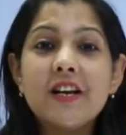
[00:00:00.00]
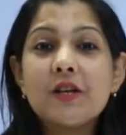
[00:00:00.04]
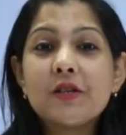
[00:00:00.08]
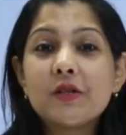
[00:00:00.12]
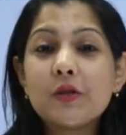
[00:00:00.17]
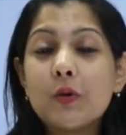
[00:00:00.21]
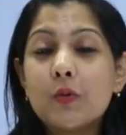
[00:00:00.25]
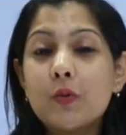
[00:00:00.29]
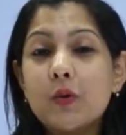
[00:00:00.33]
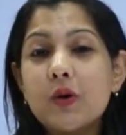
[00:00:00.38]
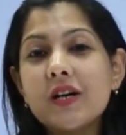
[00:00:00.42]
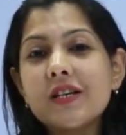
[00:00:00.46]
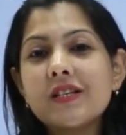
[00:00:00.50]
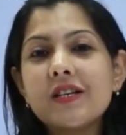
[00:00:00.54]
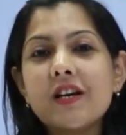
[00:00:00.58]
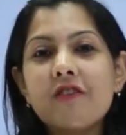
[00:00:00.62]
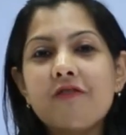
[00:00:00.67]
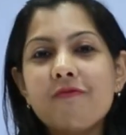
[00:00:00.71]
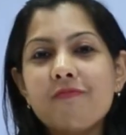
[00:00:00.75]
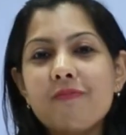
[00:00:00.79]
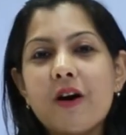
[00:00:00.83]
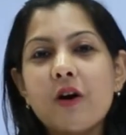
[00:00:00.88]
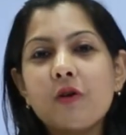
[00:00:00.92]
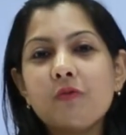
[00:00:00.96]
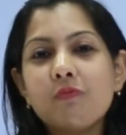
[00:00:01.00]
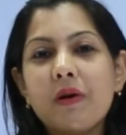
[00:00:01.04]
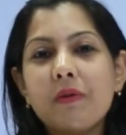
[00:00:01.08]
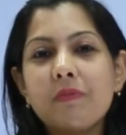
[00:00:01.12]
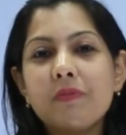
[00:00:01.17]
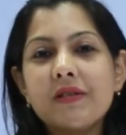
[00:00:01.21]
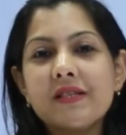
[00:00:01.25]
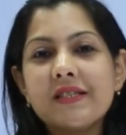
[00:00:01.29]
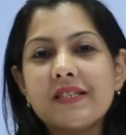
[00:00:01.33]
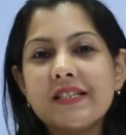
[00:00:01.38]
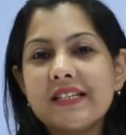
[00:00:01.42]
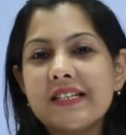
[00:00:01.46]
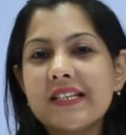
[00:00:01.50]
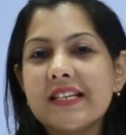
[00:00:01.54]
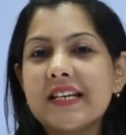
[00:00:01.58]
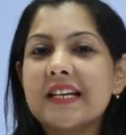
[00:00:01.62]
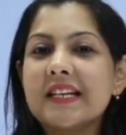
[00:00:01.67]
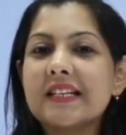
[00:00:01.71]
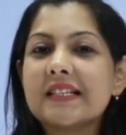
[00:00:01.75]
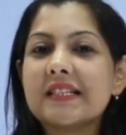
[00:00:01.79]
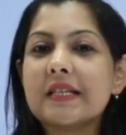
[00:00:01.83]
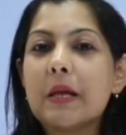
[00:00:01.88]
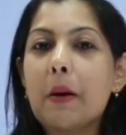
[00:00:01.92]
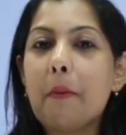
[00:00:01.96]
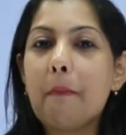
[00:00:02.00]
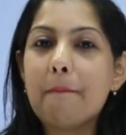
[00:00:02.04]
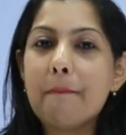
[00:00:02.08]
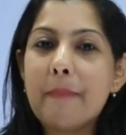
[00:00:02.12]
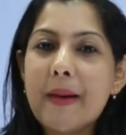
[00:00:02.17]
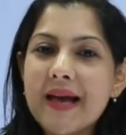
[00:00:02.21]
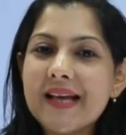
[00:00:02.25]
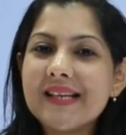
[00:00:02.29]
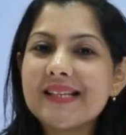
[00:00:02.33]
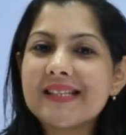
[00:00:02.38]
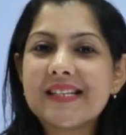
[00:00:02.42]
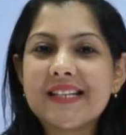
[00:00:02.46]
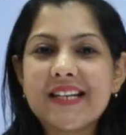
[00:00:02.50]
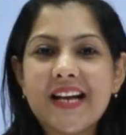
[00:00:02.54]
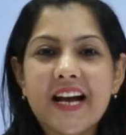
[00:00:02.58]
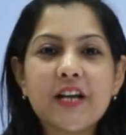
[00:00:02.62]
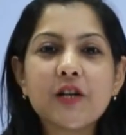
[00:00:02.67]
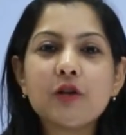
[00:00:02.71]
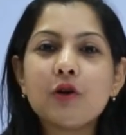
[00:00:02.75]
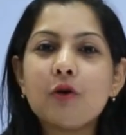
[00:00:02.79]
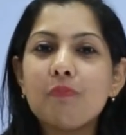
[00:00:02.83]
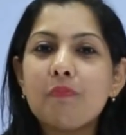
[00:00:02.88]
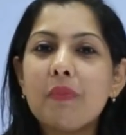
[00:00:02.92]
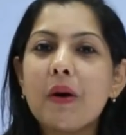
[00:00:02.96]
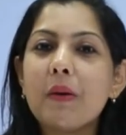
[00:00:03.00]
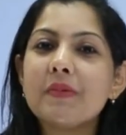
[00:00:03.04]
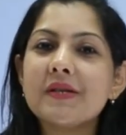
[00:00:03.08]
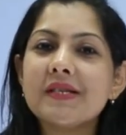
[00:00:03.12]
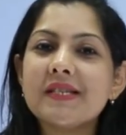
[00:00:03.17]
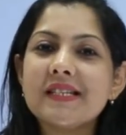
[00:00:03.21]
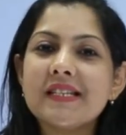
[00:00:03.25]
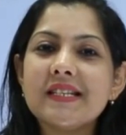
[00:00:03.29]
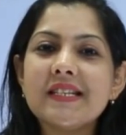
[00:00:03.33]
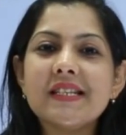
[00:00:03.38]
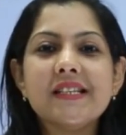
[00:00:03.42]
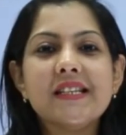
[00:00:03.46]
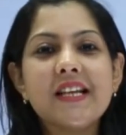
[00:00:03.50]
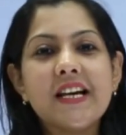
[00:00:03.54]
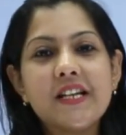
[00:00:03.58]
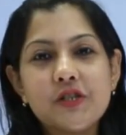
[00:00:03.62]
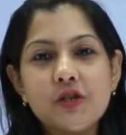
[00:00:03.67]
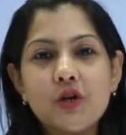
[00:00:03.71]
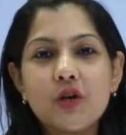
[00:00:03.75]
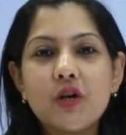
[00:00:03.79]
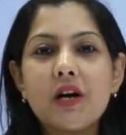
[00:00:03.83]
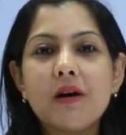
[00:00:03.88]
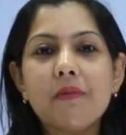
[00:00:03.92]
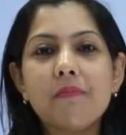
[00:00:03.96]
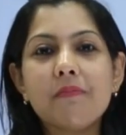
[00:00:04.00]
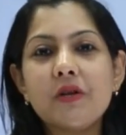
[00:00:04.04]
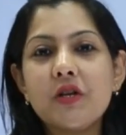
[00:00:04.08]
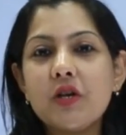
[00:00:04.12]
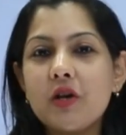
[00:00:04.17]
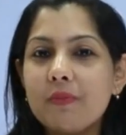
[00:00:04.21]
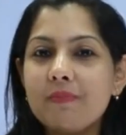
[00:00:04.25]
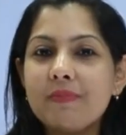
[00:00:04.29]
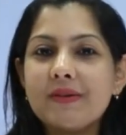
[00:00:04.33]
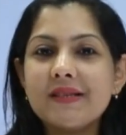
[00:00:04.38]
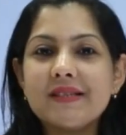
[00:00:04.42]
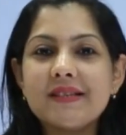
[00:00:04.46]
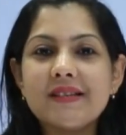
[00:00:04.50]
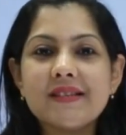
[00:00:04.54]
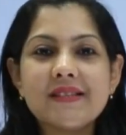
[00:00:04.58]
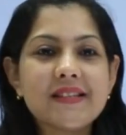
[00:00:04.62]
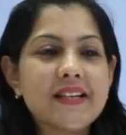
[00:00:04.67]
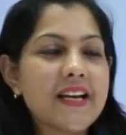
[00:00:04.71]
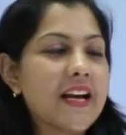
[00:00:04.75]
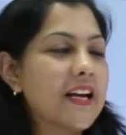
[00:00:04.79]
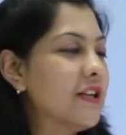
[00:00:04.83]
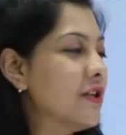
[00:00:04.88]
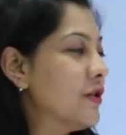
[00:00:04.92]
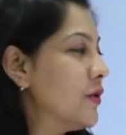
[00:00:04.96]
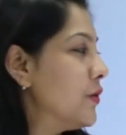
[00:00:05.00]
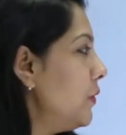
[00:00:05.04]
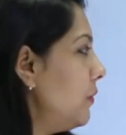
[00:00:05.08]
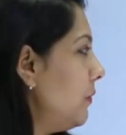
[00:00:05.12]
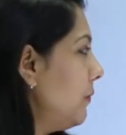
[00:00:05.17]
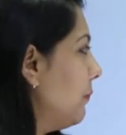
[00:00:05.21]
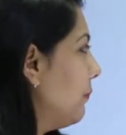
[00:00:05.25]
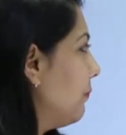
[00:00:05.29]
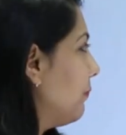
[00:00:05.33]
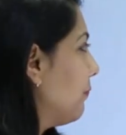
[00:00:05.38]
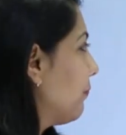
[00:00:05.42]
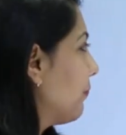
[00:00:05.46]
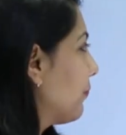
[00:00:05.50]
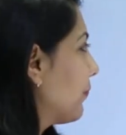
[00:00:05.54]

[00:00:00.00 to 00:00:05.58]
So word of mouth publicity is the best kind of publicity that your company or business can do.